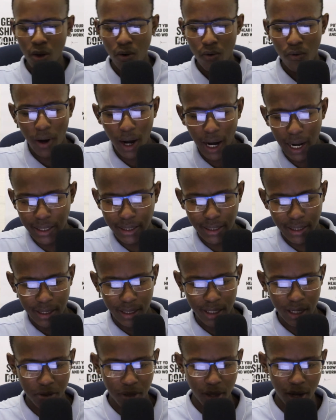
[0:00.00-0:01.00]
Right,
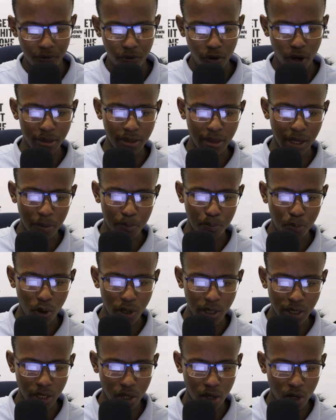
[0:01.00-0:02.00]
now that I've got that
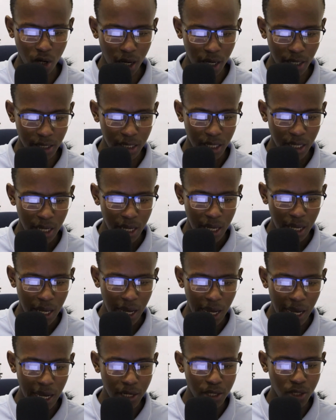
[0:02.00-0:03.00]
point across,
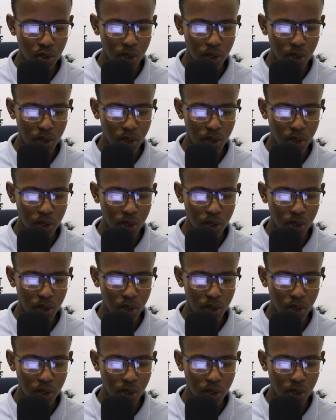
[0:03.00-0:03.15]
and